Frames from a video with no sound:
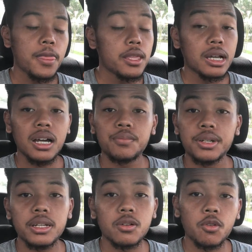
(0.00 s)
you got to
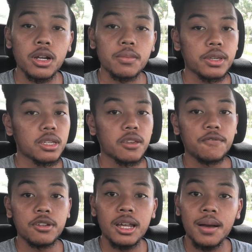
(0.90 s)
put in the work, because if
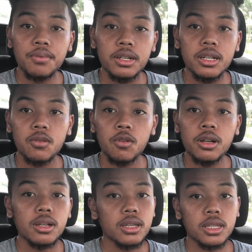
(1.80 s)
you're not putting in the
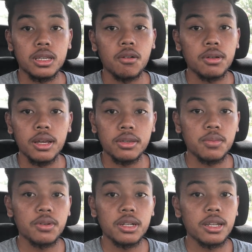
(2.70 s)
work, someone else is
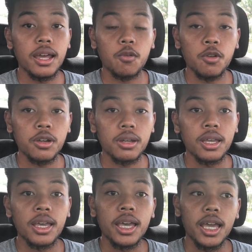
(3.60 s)
putting in that work.
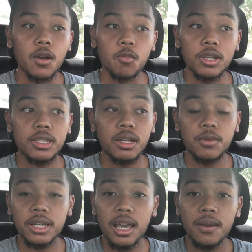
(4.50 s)
And once
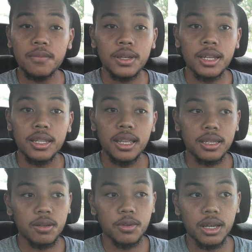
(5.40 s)
summer camp comes